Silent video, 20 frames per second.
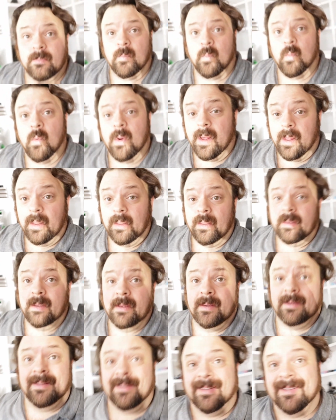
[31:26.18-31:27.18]
Well,
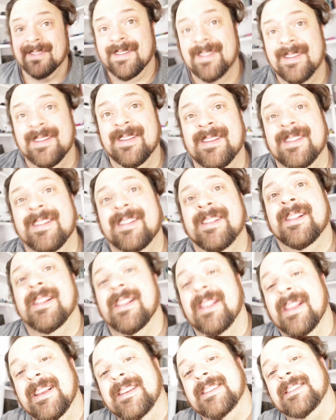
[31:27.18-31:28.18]

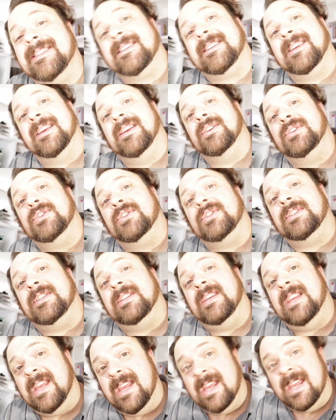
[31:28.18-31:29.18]
let's
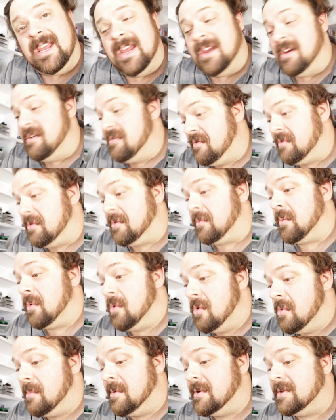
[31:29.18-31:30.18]
see if the
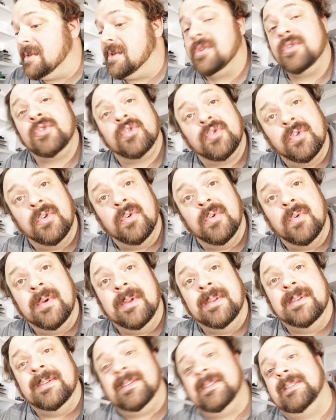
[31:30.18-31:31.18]
rumors are true
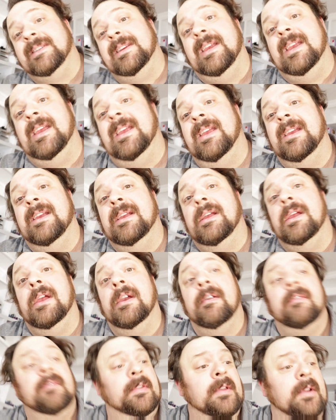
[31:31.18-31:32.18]
and see
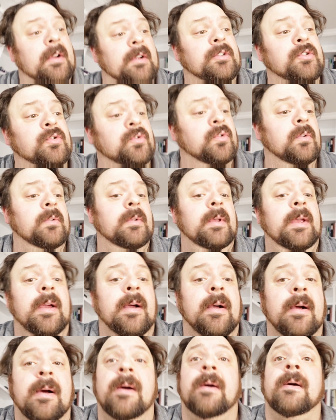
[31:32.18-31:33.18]
if there truly
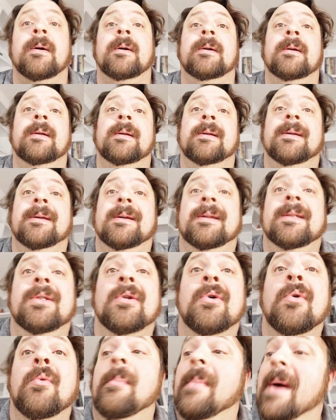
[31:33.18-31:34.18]
are
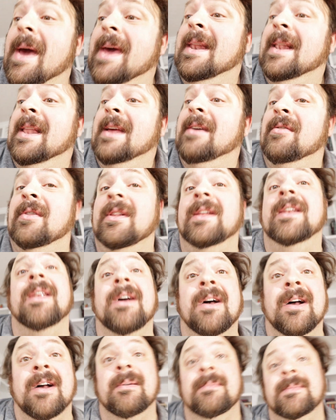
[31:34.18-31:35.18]
no bed leveling
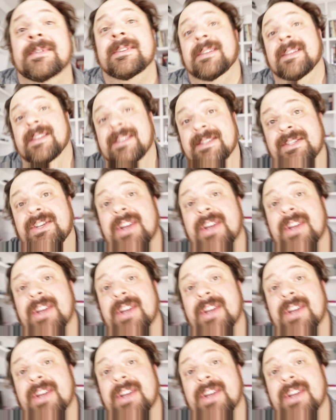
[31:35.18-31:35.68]
knobs. Let's